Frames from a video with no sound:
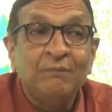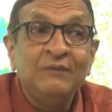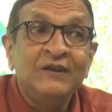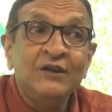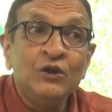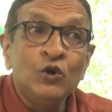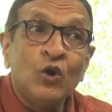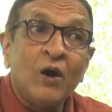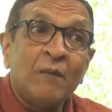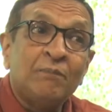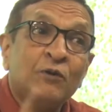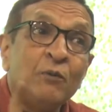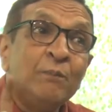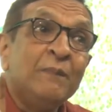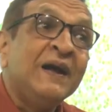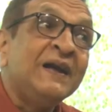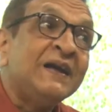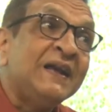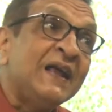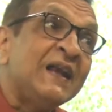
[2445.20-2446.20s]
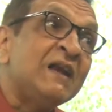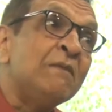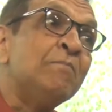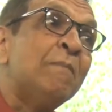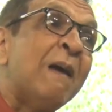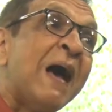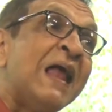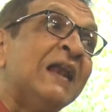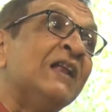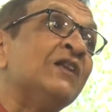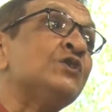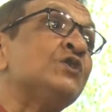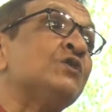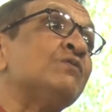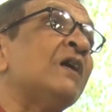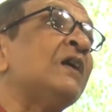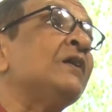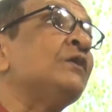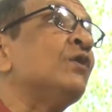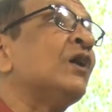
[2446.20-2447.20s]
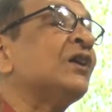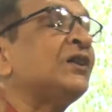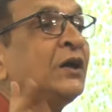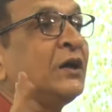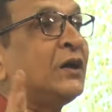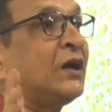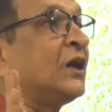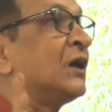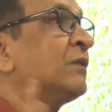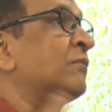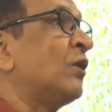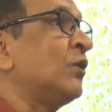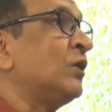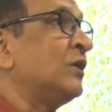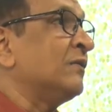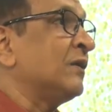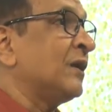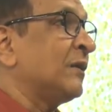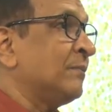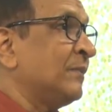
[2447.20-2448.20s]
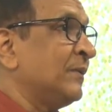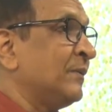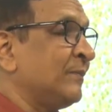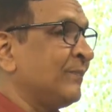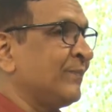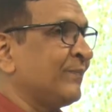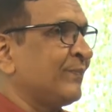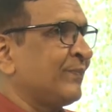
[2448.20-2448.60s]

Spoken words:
You have to maintain a balance when you are thinking about development.